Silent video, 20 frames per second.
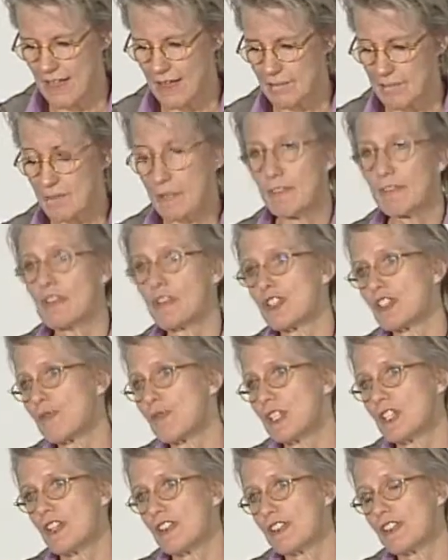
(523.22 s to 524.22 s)
Um, but of
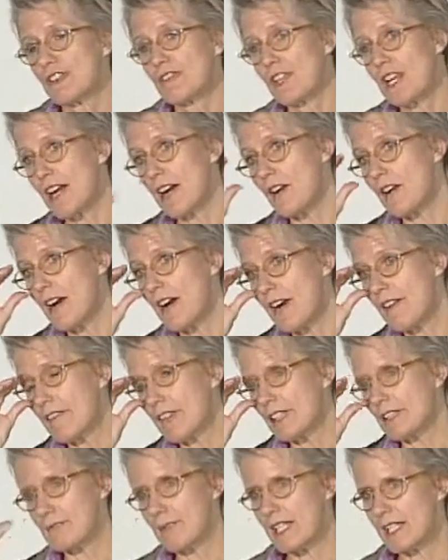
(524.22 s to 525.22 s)
course, we also now have
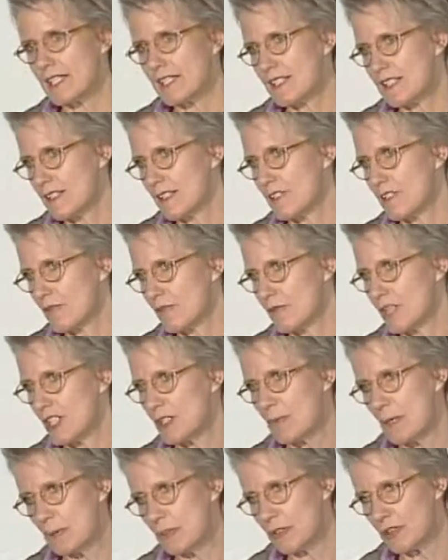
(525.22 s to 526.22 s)
the capacity to
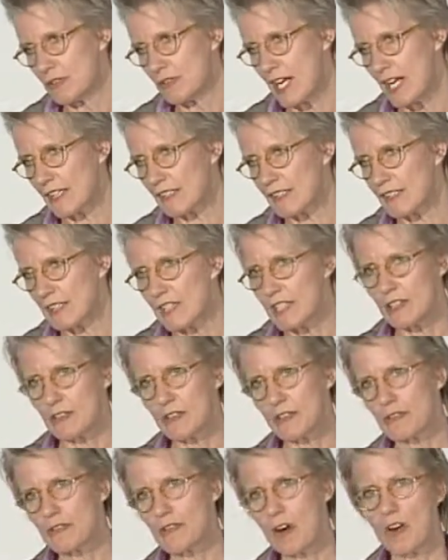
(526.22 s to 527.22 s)
reach people directly,
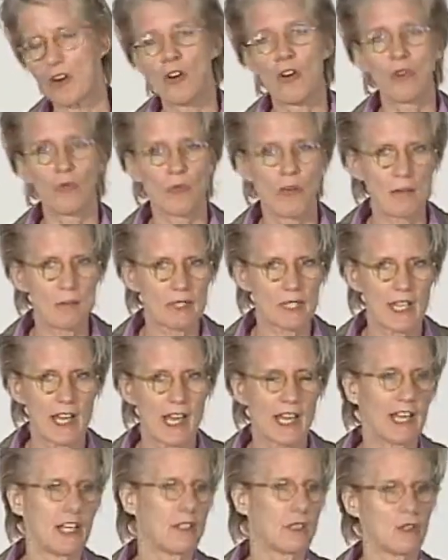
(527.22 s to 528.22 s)
either through our own
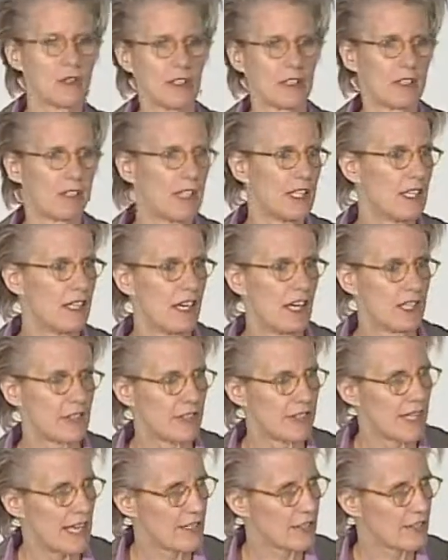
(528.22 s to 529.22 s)
website or one
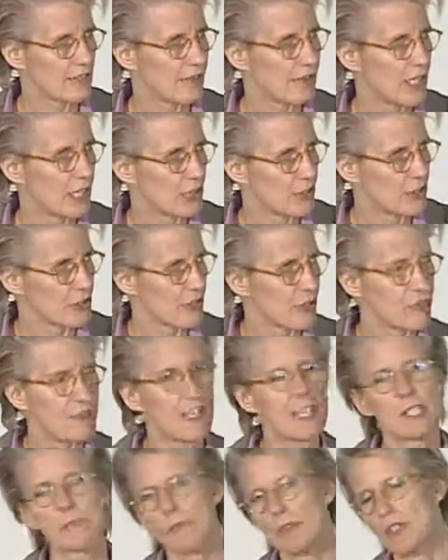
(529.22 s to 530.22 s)
hundred thousand followers on
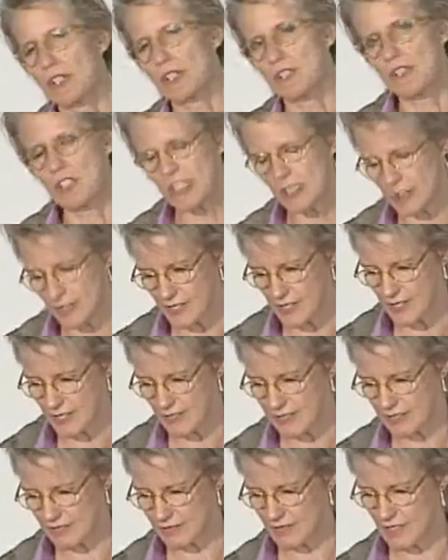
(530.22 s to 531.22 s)
Facebook or one hundred
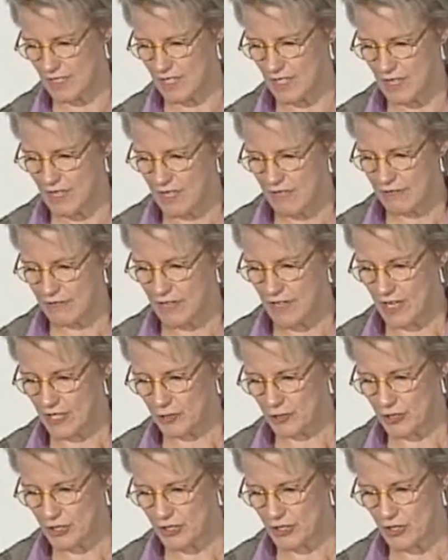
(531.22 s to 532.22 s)
thousand
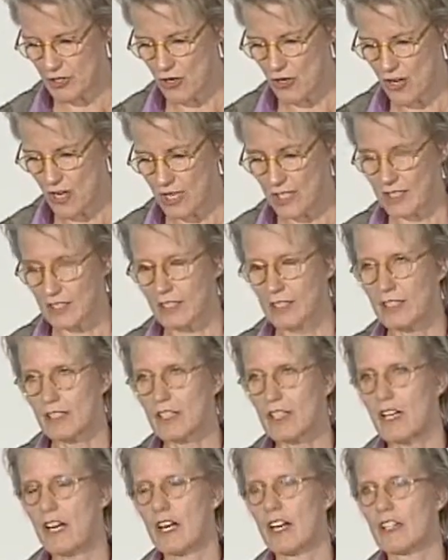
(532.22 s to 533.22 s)
followers on
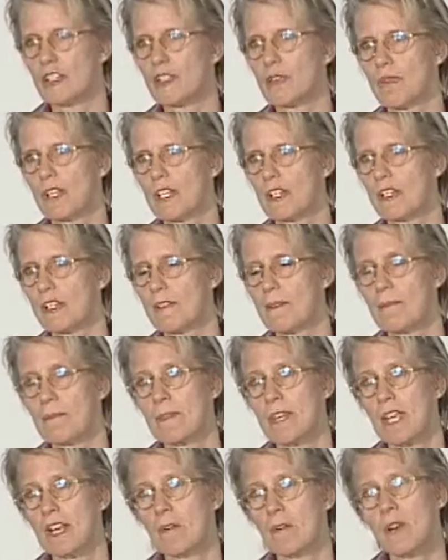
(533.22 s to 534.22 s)
uh, Twitter.
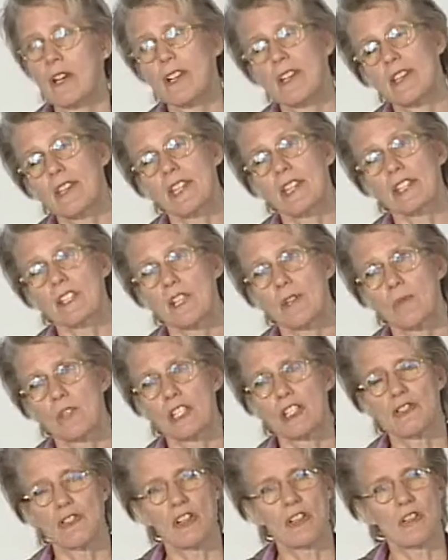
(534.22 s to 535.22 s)
One of the things that
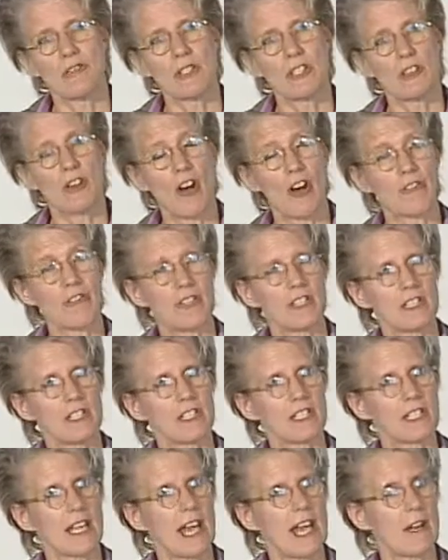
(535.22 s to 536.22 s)
we struggle with often
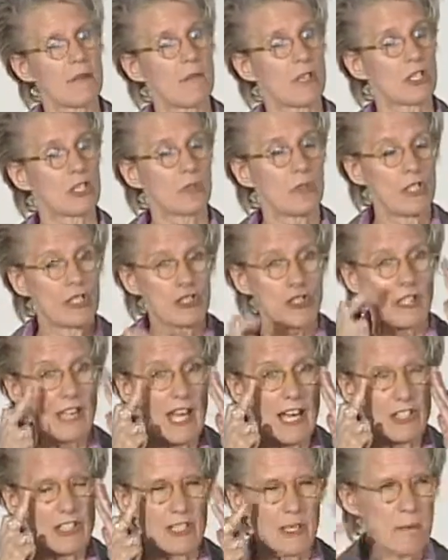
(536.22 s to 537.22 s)
is how much we should
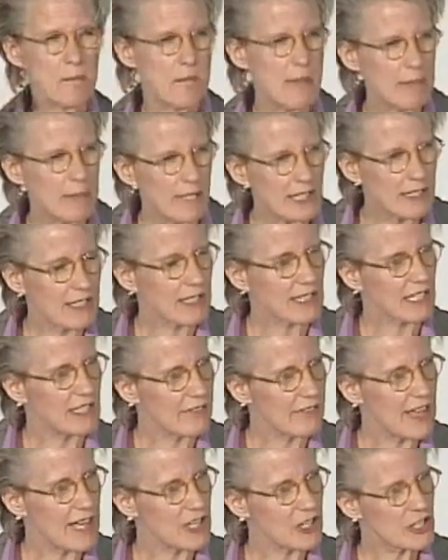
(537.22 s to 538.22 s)
actually mimic the
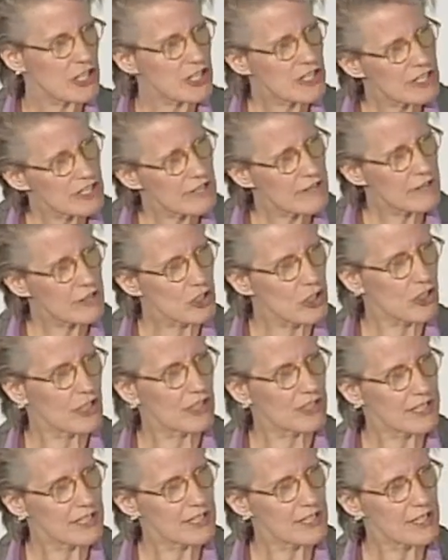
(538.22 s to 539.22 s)
conventions of
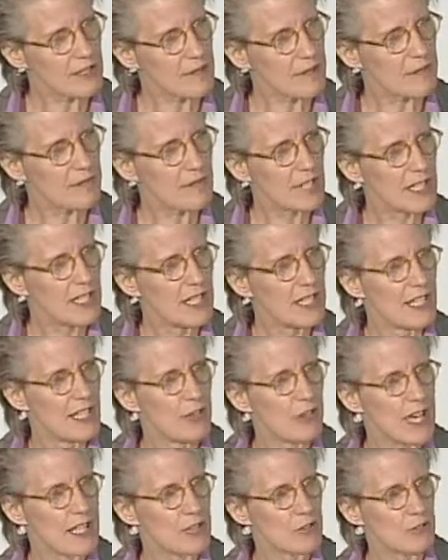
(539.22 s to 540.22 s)
journalism
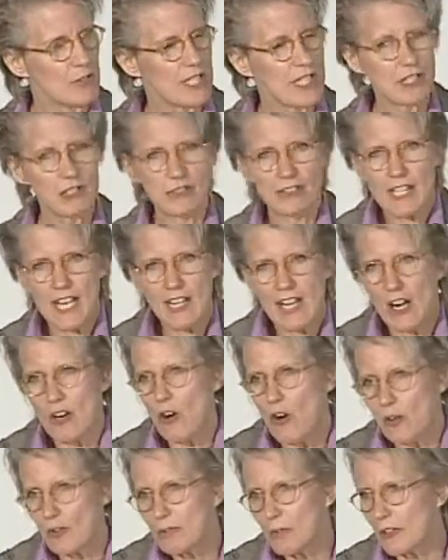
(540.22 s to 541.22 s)
as we create
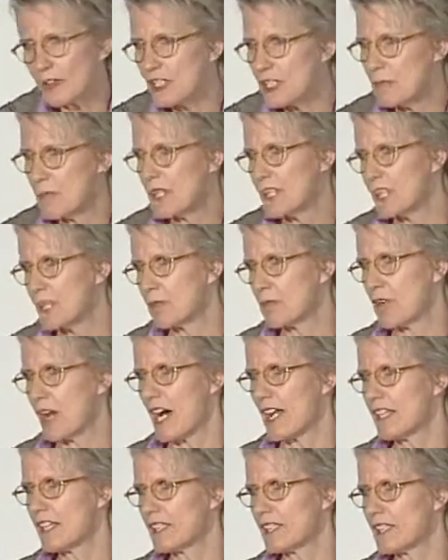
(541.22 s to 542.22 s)
our own multimedia
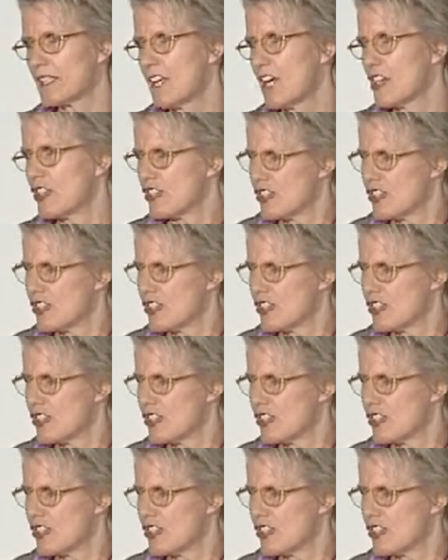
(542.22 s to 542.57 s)
product.